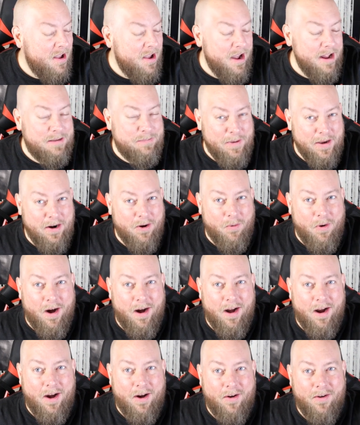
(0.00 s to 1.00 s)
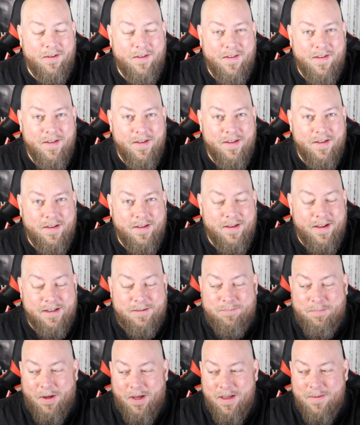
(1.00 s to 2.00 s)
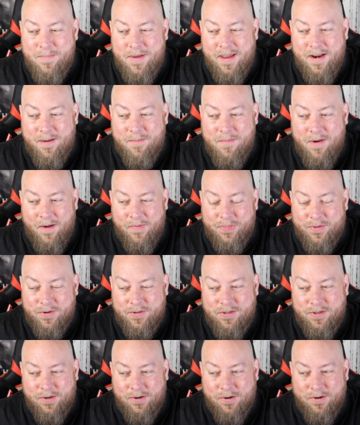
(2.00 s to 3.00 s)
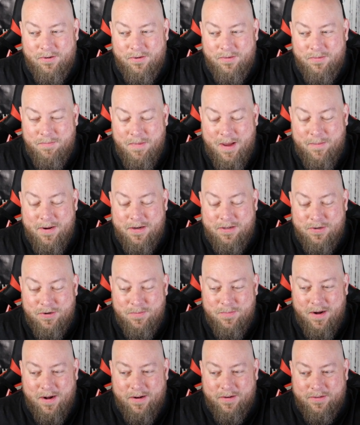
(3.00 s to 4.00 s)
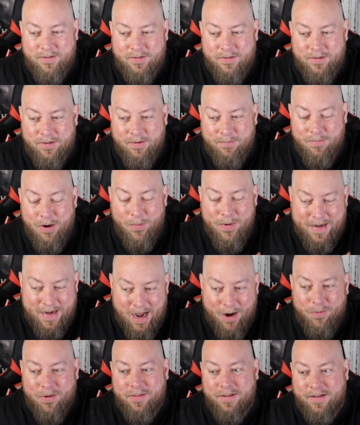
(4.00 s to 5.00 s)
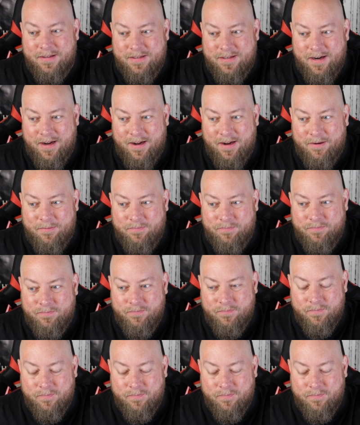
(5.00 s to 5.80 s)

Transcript: It's been a while. It's probably been a month or two, maybe 2 months, but we got one this time.